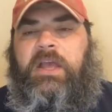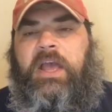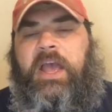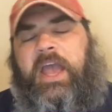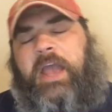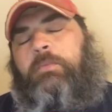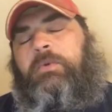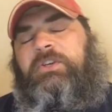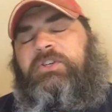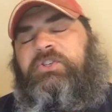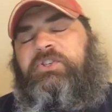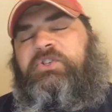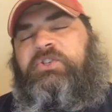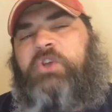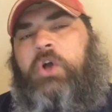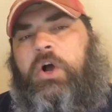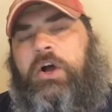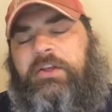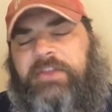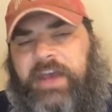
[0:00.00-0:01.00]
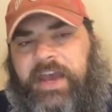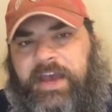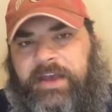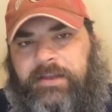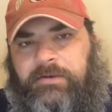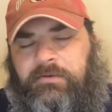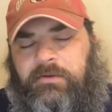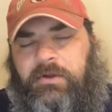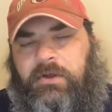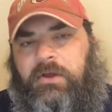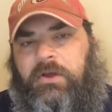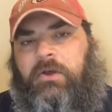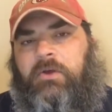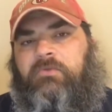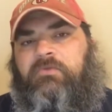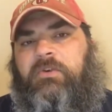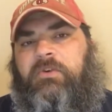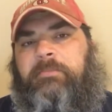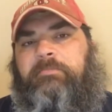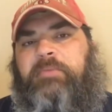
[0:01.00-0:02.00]
And we saw that
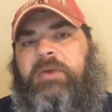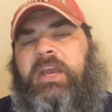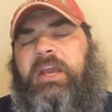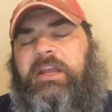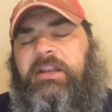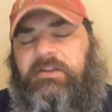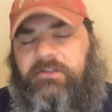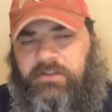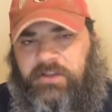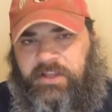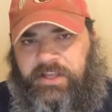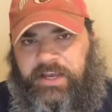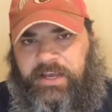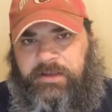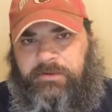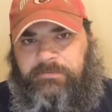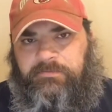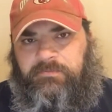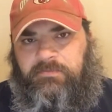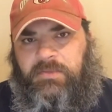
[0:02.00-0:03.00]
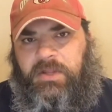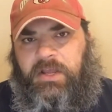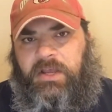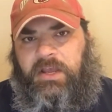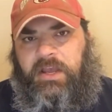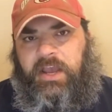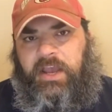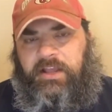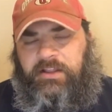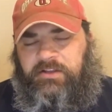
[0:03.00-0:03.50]
repeatedly in